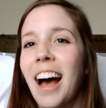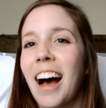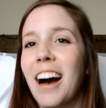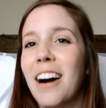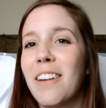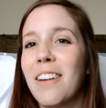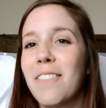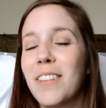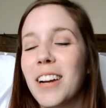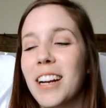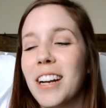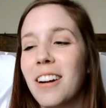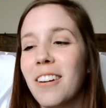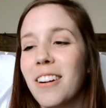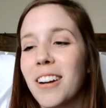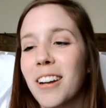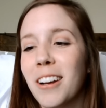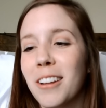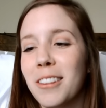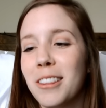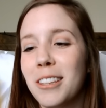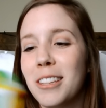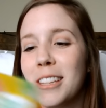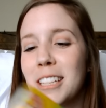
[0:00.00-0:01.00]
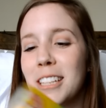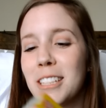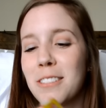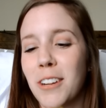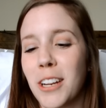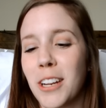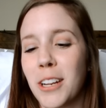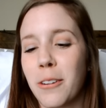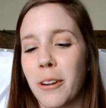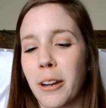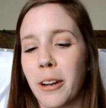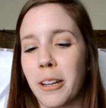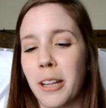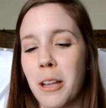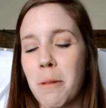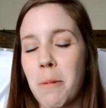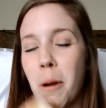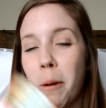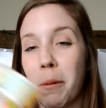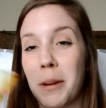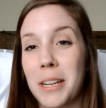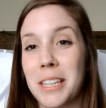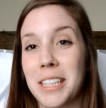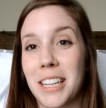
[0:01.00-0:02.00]
um, we don't go through these very quickly,
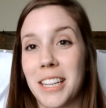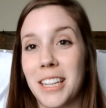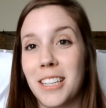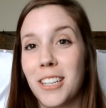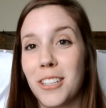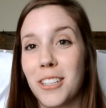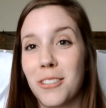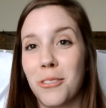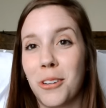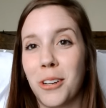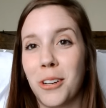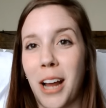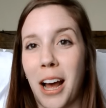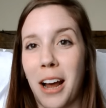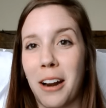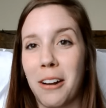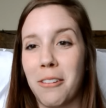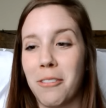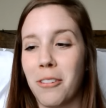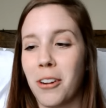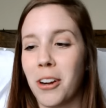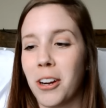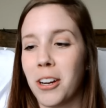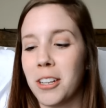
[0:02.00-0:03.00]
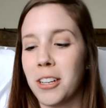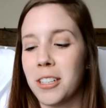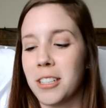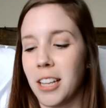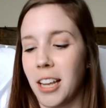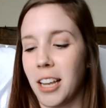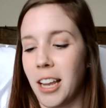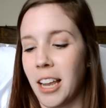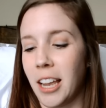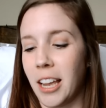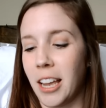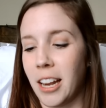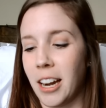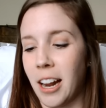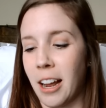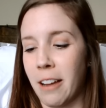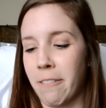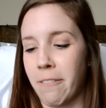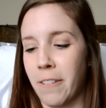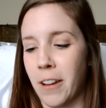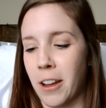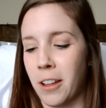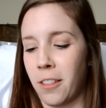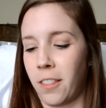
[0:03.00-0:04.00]
but we did just run out of ours, and
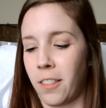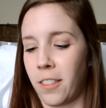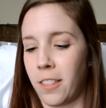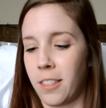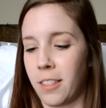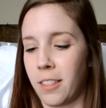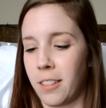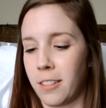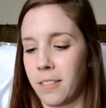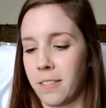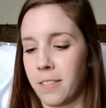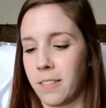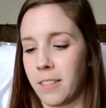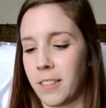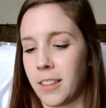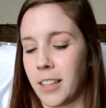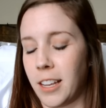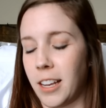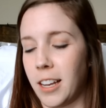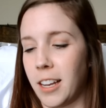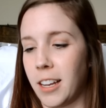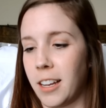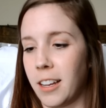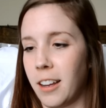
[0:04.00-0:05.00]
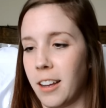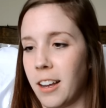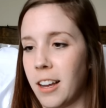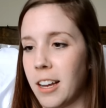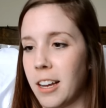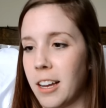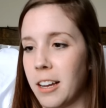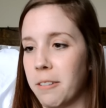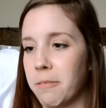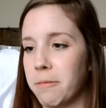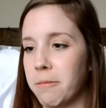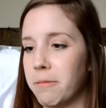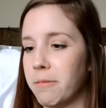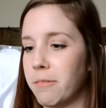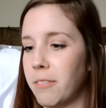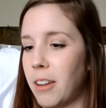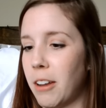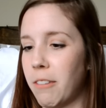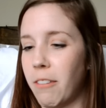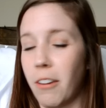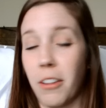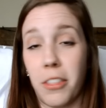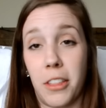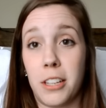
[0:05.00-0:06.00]
I found the, um,
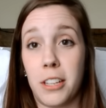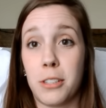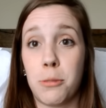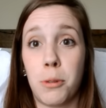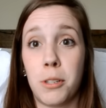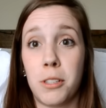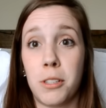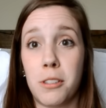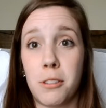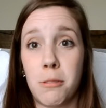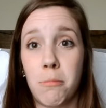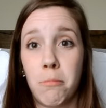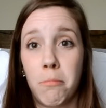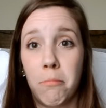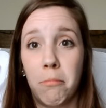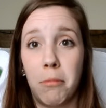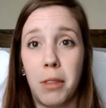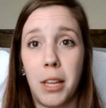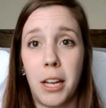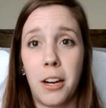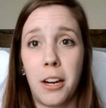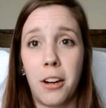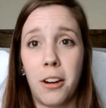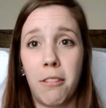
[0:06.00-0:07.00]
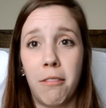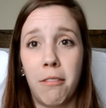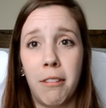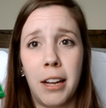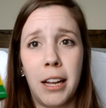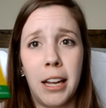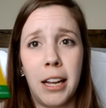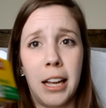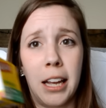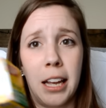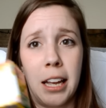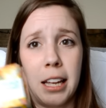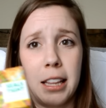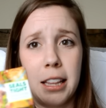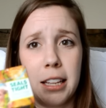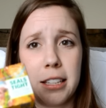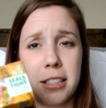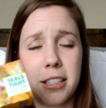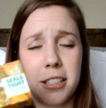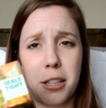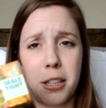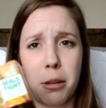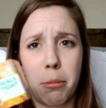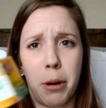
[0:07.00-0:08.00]
I found these ones there.
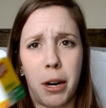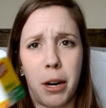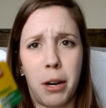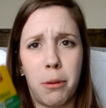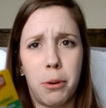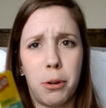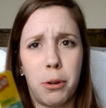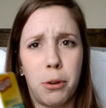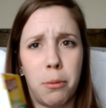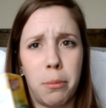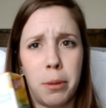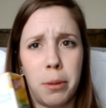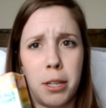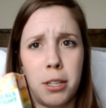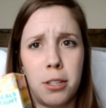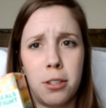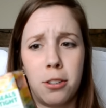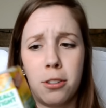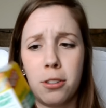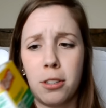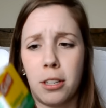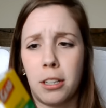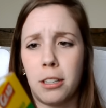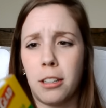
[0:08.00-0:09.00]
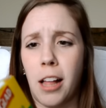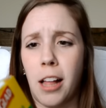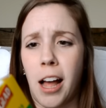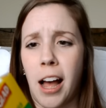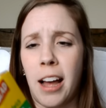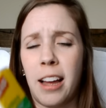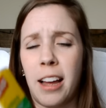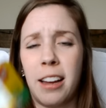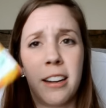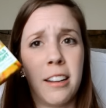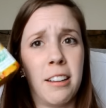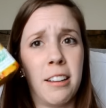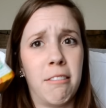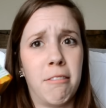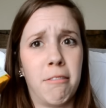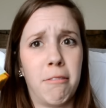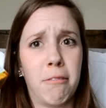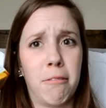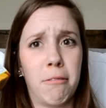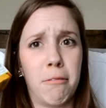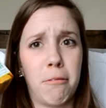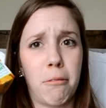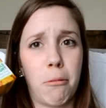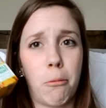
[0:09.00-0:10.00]
This is the brand we normally do, the
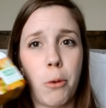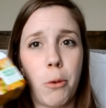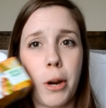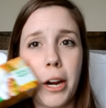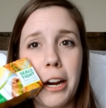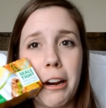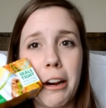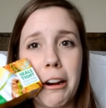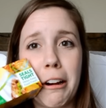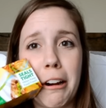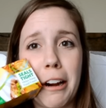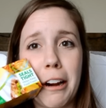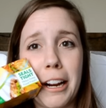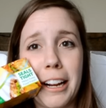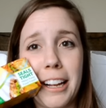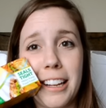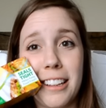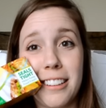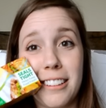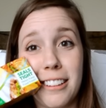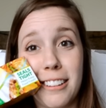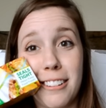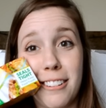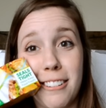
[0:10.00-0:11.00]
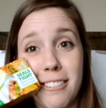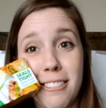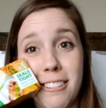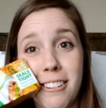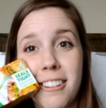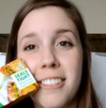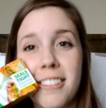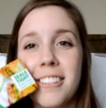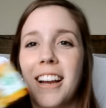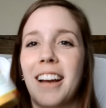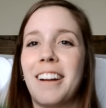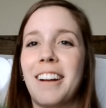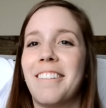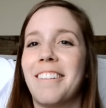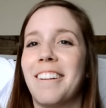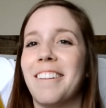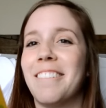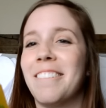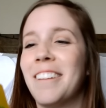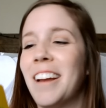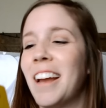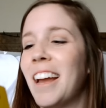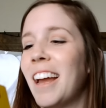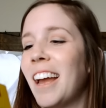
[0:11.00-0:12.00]
Gladware, I guess is what it's called. I don't
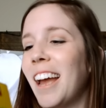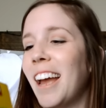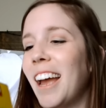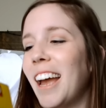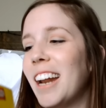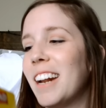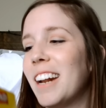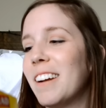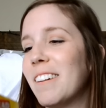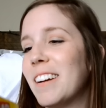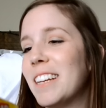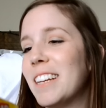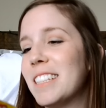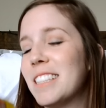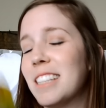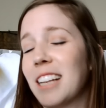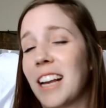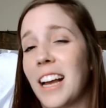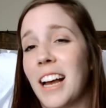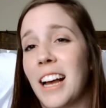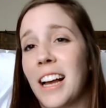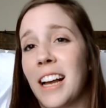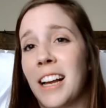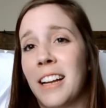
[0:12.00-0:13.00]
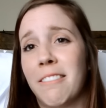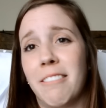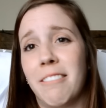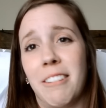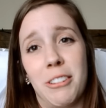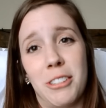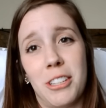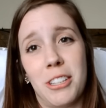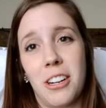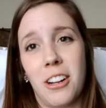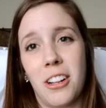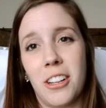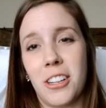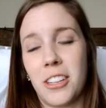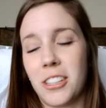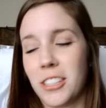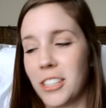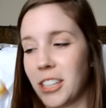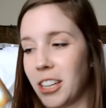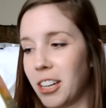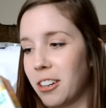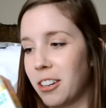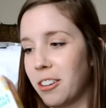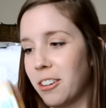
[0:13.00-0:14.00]
know. Anyways, uh, it was a dollar,
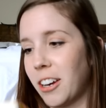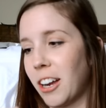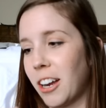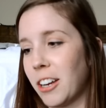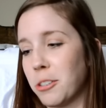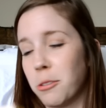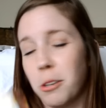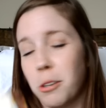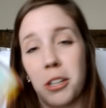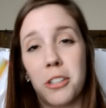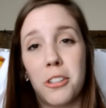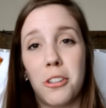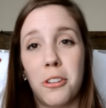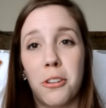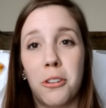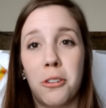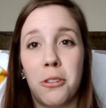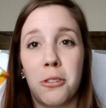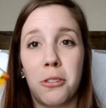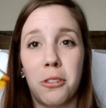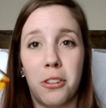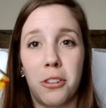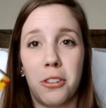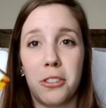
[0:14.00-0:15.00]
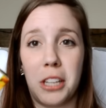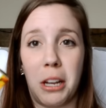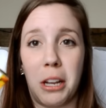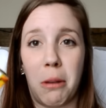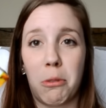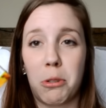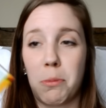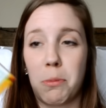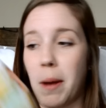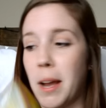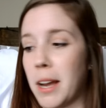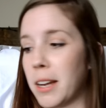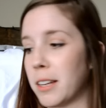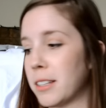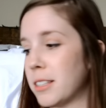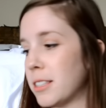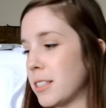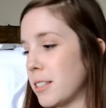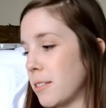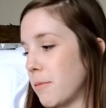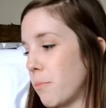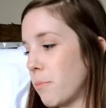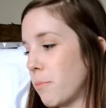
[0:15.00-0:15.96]
so I got twenty-two little sandwich bags.